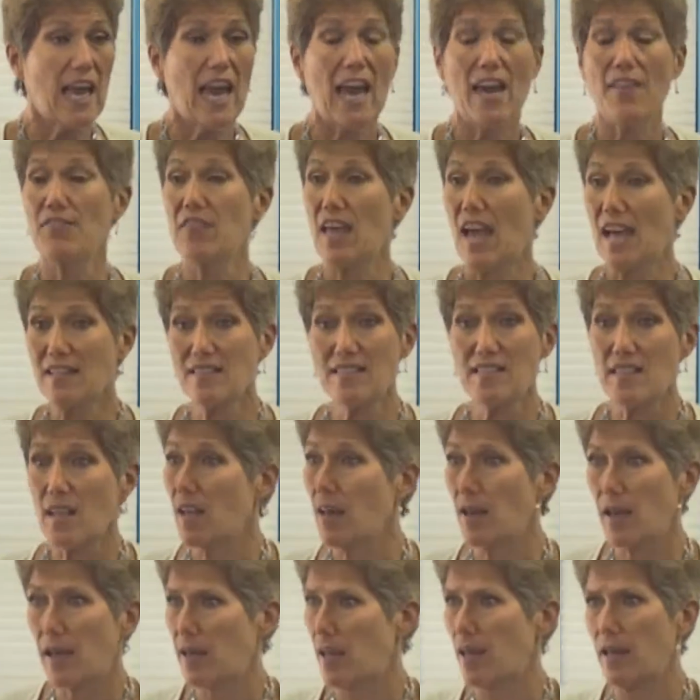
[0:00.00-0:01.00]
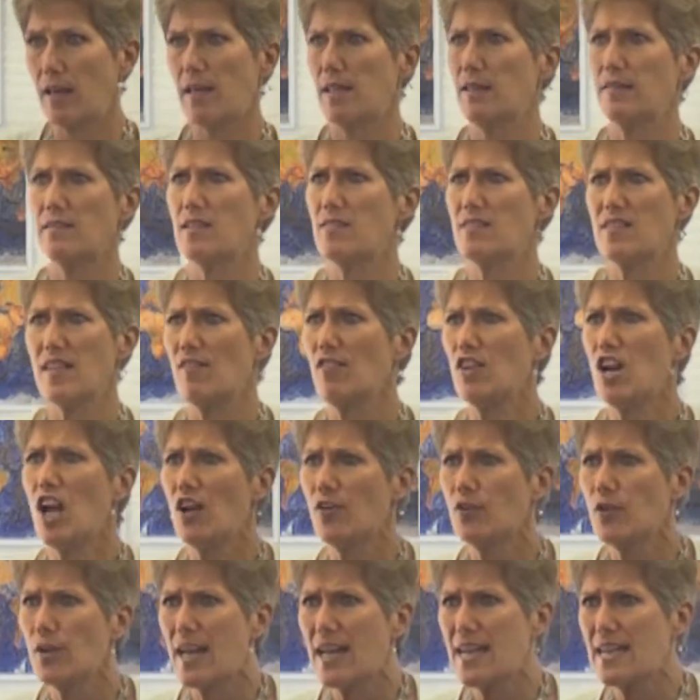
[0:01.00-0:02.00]
And that's in the
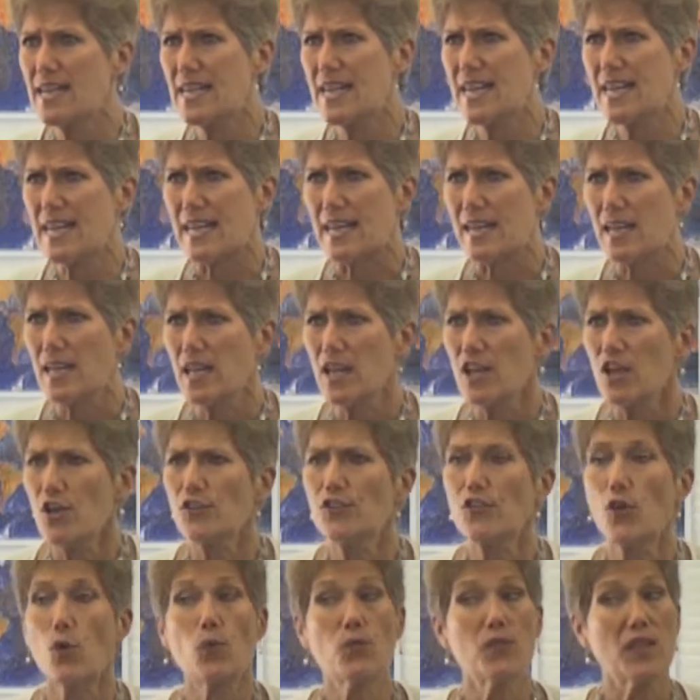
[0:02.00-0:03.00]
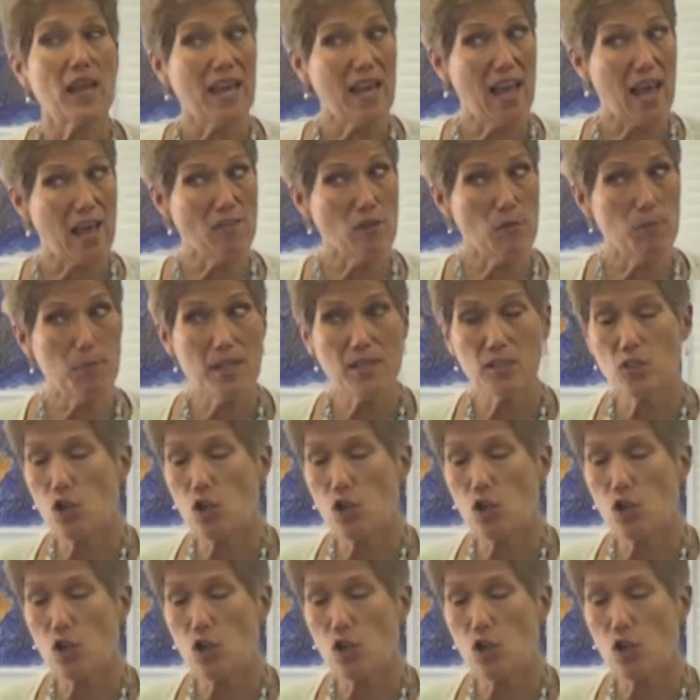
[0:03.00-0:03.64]
700 AD. So they haven't